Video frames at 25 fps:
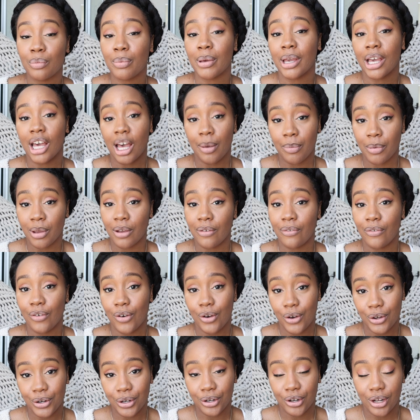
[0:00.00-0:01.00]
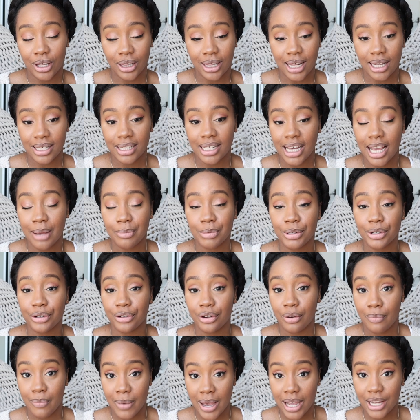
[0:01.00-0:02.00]
pick up your phone during that time to
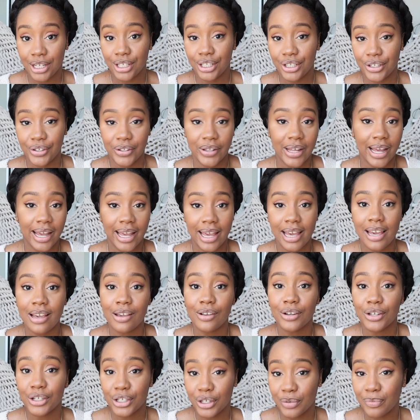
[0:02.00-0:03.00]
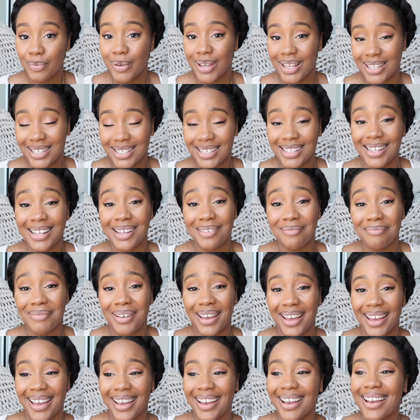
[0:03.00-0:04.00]
remind you that, hey, you should be
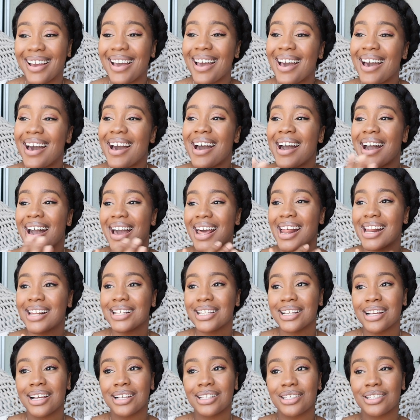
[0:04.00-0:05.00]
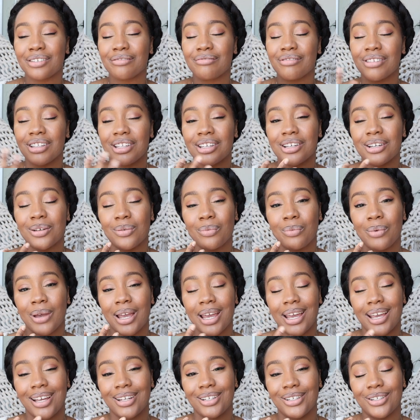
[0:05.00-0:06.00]
sleeping. And I just think it's a really good
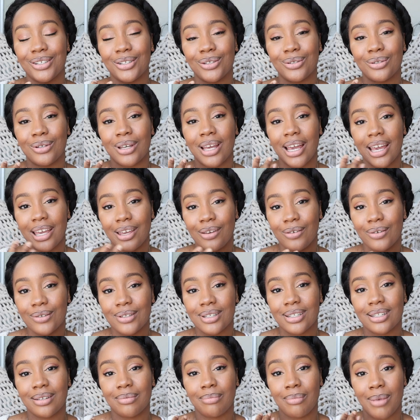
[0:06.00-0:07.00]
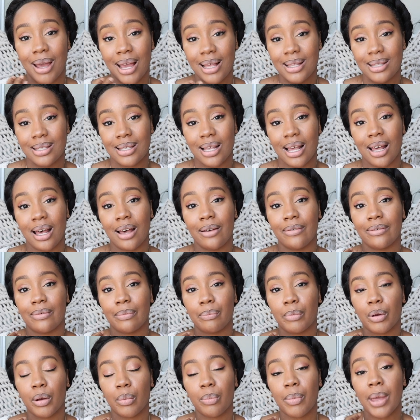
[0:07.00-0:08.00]
way to get you into the mindset of
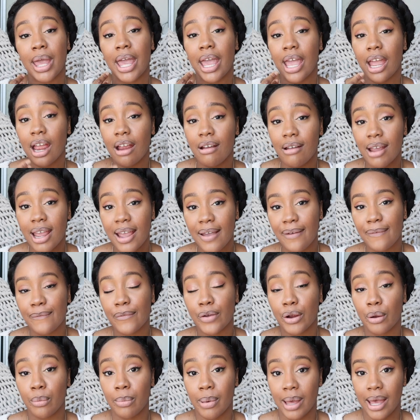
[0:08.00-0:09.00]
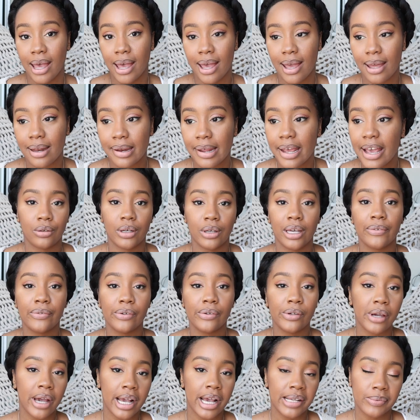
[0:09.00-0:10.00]
preparing for bed. If
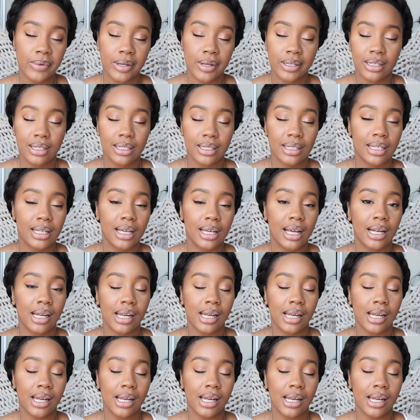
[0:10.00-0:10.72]
you guys want to see a